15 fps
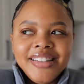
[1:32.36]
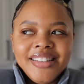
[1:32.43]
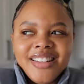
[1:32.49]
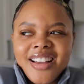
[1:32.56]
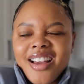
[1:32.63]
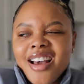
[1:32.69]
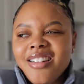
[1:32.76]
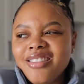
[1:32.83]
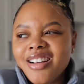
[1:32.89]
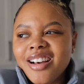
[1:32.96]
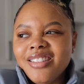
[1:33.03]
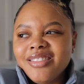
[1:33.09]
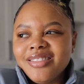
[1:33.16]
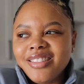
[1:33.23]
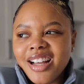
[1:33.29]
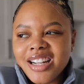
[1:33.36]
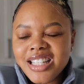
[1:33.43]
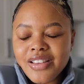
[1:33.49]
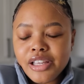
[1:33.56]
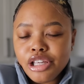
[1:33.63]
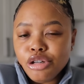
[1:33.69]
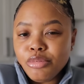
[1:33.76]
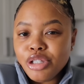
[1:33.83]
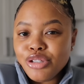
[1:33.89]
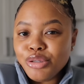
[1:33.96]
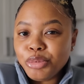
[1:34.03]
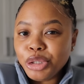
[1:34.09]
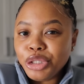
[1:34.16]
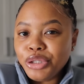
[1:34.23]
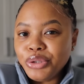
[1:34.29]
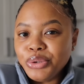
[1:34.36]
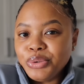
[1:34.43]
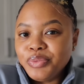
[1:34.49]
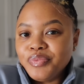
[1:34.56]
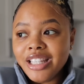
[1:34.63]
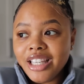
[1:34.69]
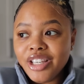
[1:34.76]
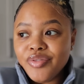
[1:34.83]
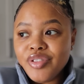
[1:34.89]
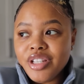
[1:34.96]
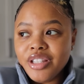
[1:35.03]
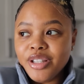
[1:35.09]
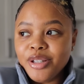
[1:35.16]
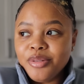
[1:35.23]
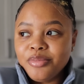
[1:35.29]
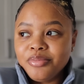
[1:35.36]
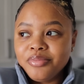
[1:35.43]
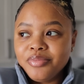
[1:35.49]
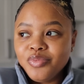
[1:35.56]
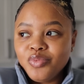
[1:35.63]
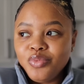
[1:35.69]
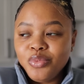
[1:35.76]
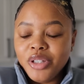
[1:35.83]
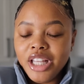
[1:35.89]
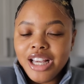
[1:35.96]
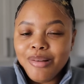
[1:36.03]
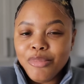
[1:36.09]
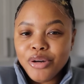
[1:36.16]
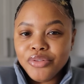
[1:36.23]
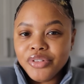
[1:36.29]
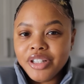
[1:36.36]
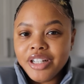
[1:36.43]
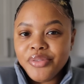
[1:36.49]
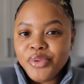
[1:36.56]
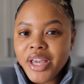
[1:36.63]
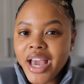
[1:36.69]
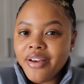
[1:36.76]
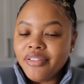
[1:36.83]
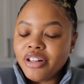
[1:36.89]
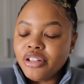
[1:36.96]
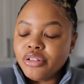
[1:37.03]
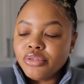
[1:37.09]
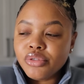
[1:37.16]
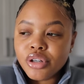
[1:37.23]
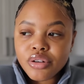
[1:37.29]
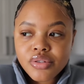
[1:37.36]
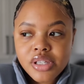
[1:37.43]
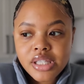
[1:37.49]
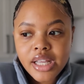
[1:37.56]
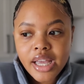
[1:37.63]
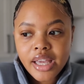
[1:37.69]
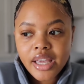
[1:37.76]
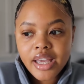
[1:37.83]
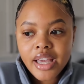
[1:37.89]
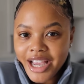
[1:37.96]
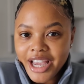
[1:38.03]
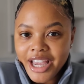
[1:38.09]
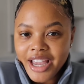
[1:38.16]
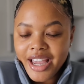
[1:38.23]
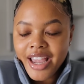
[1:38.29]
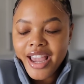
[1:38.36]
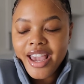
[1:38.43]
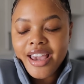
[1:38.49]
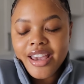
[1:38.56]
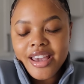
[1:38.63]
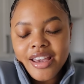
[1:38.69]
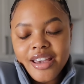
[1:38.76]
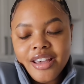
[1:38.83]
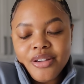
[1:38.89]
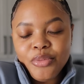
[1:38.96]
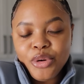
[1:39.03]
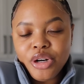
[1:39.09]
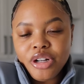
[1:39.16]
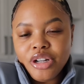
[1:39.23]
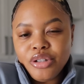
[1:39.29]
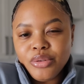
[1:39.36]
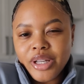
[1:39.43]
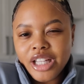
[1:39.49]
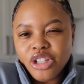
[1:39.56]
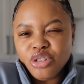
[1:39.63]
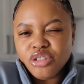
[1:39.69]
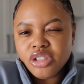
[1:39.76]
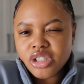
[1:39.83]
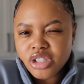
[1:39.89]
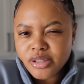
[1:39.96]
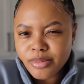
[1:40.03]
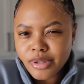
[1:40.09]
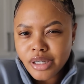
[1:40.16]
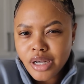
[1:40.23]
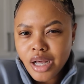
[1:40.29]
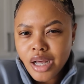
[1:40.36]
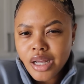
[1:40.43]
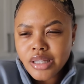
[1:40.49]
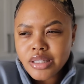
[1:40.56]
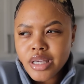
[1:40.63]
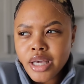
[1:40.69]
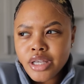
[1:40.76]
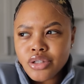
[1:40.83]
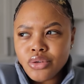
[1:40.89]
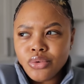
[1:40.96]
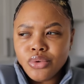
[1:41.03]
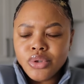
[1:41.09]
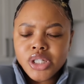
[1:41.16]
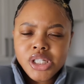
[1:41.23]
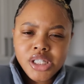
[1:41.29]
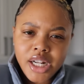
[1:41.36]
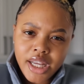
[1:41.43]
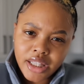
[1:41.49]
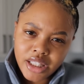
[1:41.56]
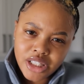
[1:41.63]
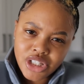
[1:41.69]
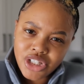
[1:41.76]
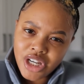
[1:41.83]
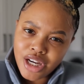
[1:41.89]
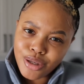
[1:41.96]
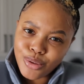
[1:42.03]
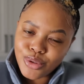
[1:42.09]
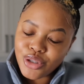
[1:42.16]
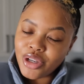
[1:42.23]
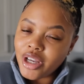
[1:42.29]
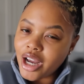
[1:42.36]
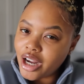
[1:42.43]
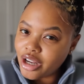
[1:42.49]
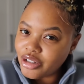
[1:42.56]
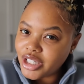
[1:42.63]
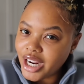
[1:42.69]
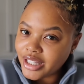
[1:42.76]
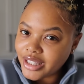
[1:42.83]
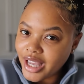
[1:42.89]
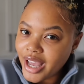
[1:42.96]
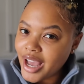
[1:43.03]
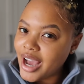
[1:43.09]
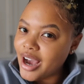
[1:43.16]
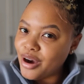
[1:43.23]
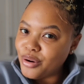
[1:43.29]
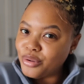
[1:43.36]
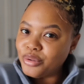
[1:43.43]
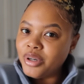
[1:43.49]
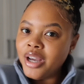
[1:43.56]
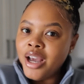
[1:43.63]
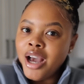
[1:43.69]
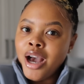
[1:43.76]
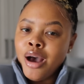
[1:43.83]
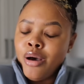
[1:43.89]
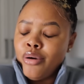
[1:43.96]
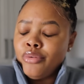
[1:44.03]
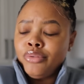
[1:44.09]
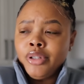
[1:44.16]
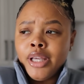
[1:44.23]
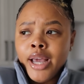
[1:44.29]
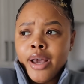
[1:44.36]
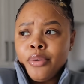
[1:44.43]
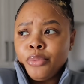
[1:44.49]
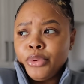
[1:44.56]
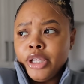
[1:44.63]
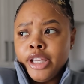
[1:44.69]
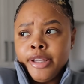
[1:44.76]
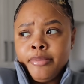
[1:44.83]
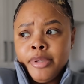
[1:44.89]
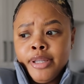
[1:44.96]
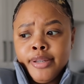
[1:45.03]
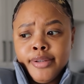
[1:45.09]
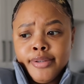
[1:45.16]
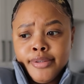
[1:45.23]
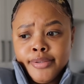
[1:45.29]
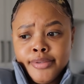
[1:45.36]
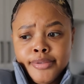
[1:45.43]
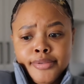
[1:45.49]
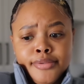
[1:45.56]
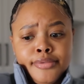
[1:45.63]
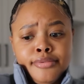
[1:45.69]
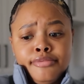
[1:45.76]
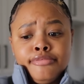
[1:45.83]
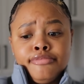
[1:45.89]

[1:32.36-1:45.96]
yeah, I don't know, I just feel like it'll be super cute to give to them when they come over and we have a little girls night night and we're gonna do like a little gingerbread contest on Shaylin's channel, so y'all go check that out. Hopefully I win because